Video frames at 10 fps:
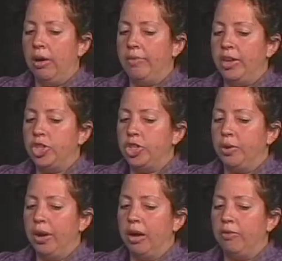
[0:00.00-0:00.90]
They
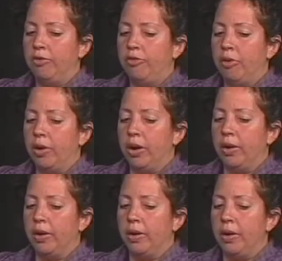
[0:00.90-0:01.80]
showed up
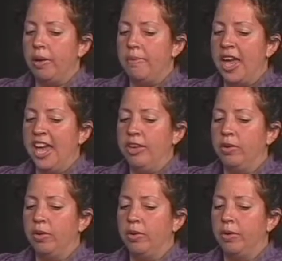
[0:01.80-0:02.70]
for
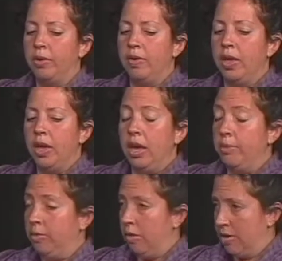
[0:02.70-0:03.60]
Emmanuel
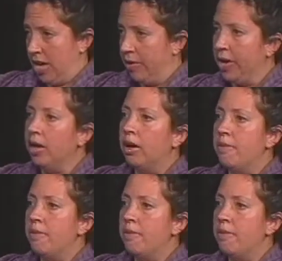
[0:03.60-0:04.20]
in Monroe County.